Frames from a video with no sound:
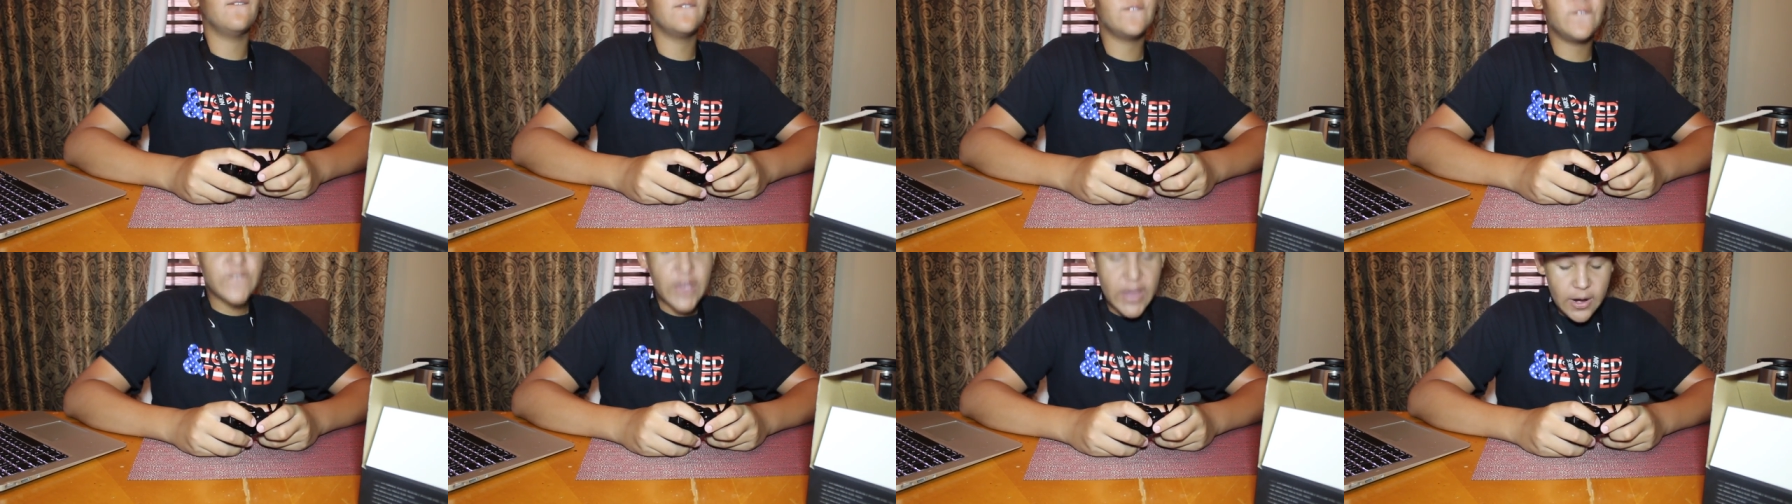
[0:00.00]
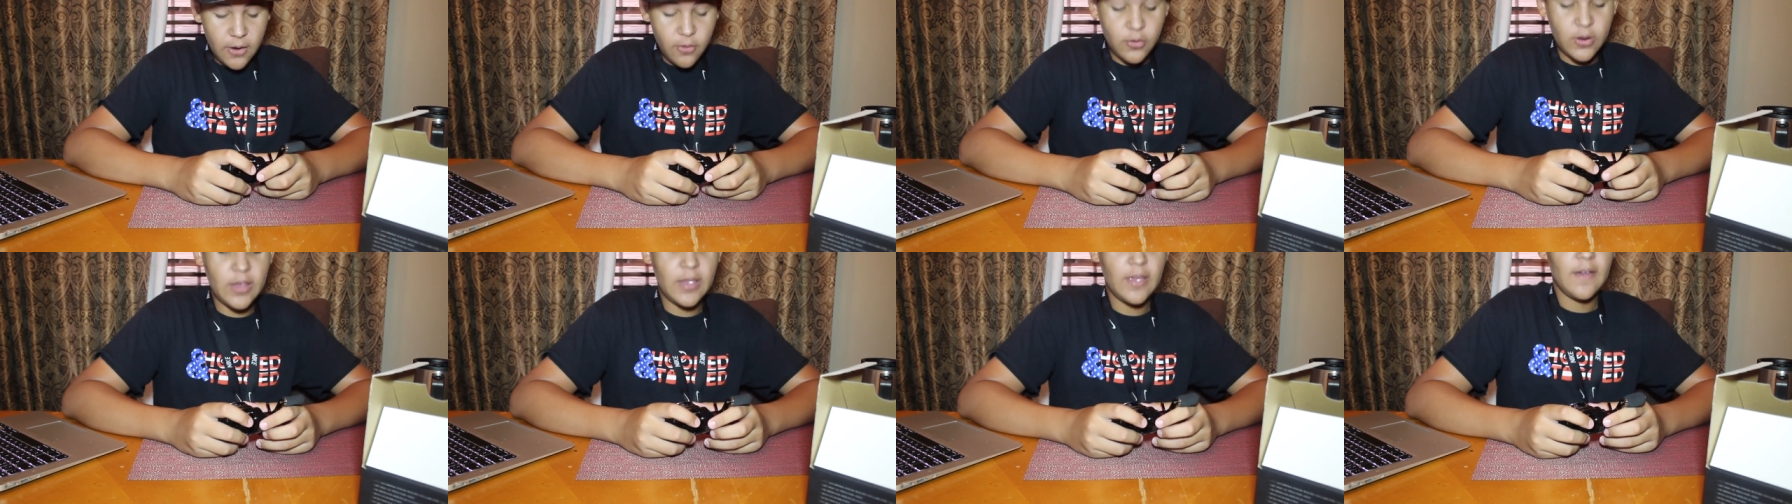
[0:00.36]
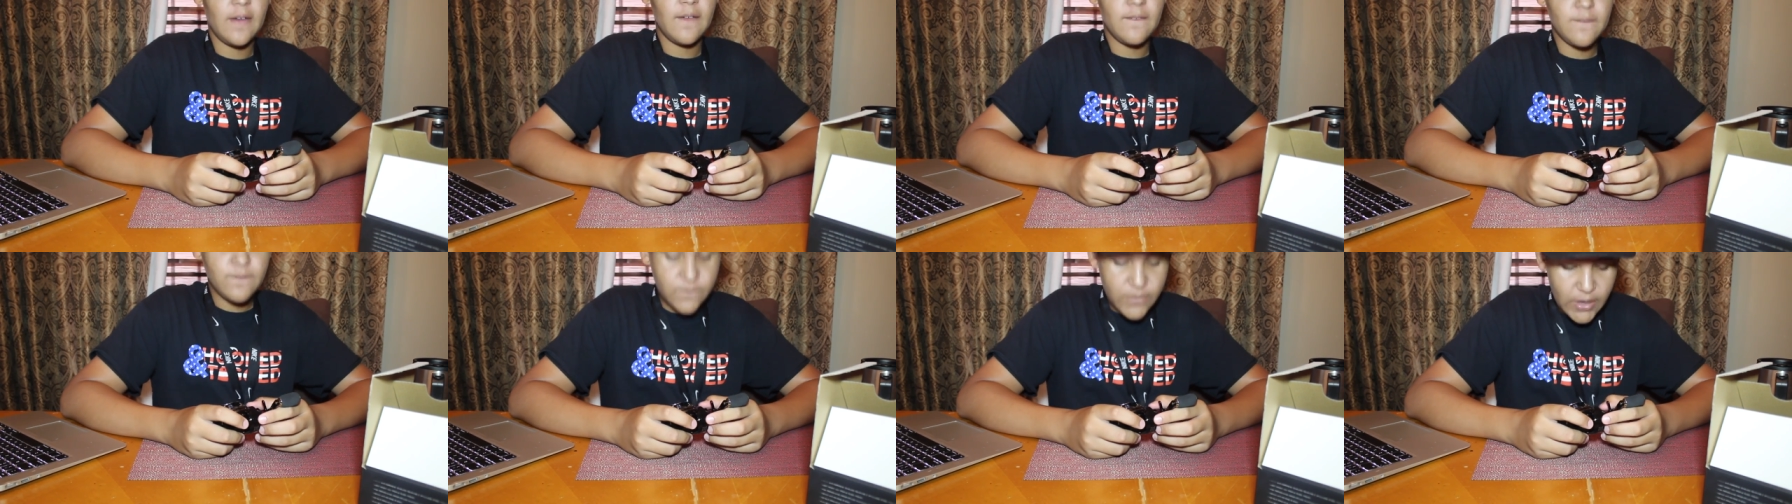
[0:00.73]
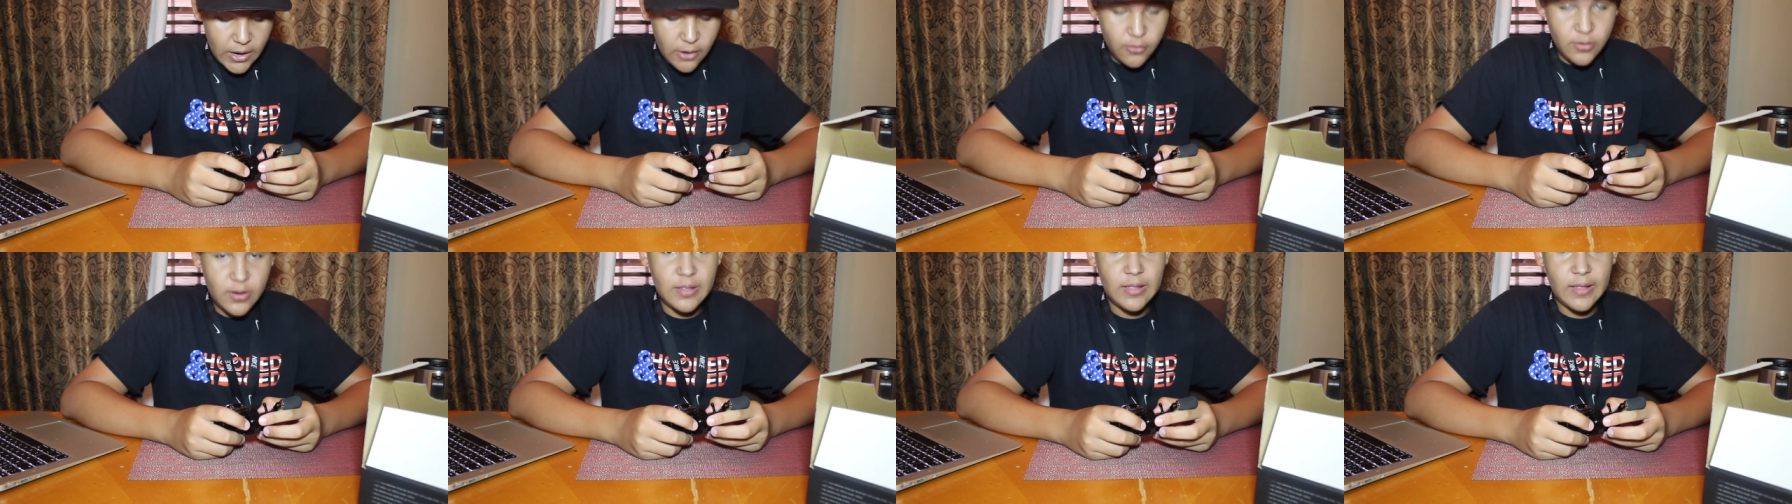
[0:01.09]
very,
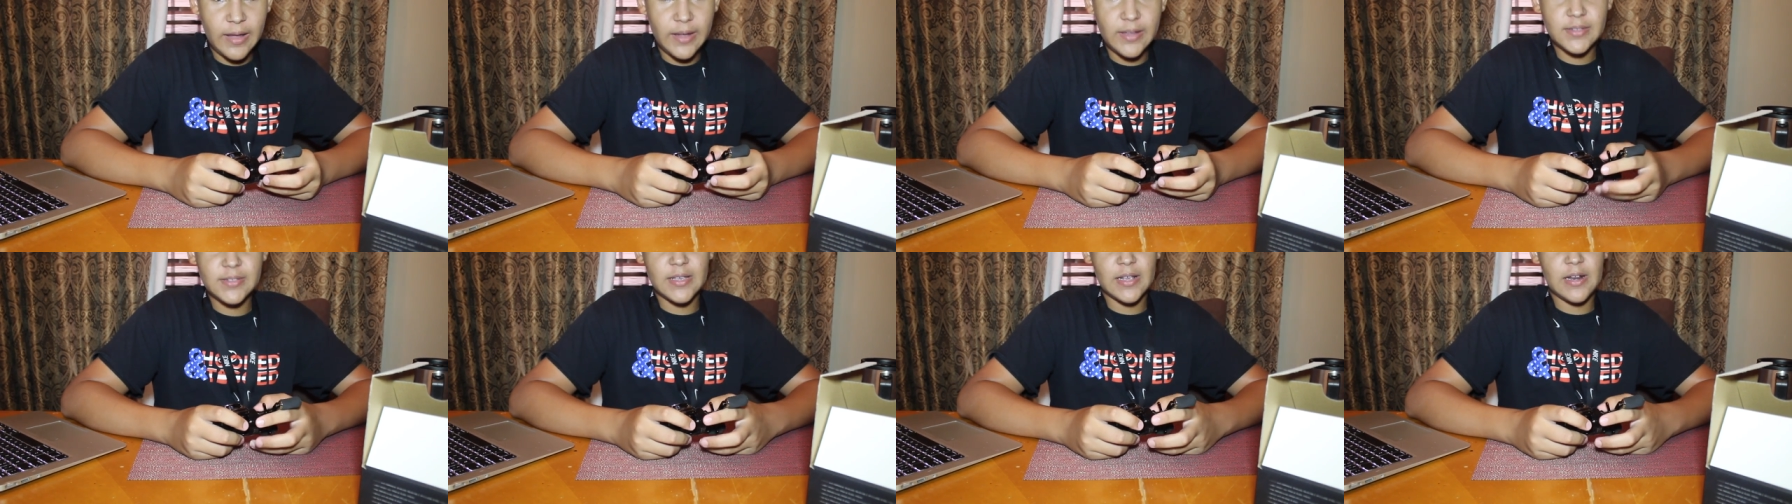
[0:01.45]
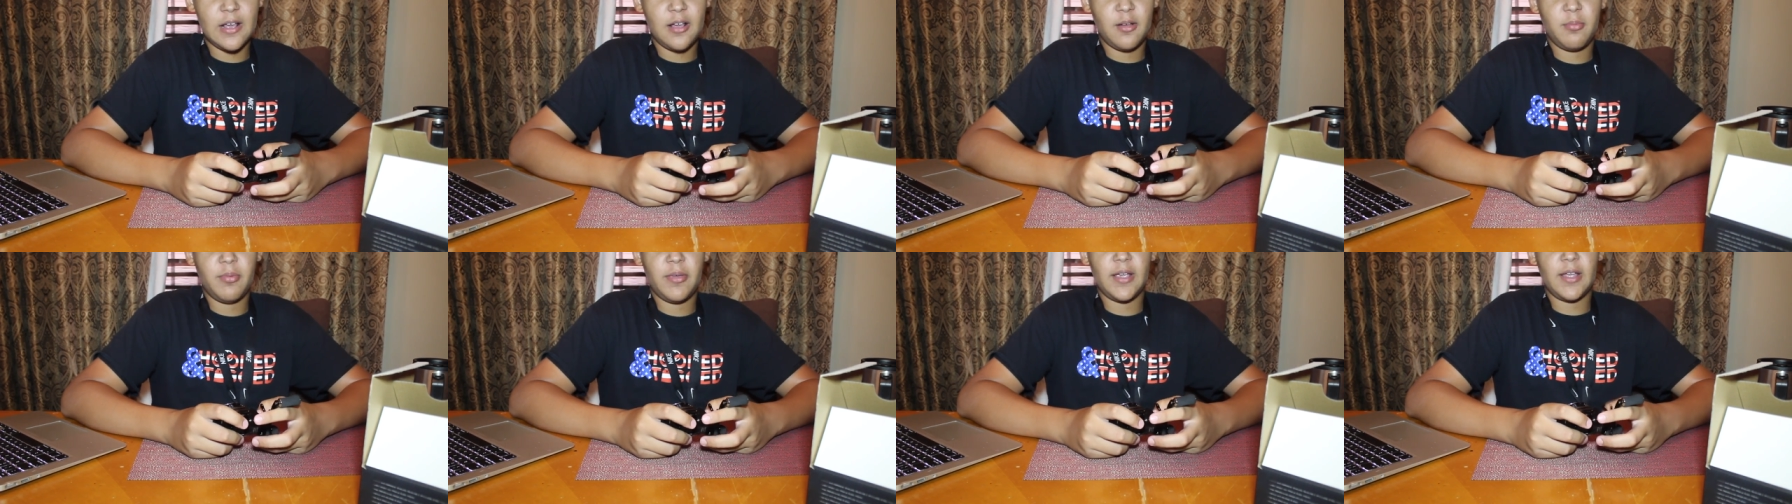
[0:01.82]
very light setup.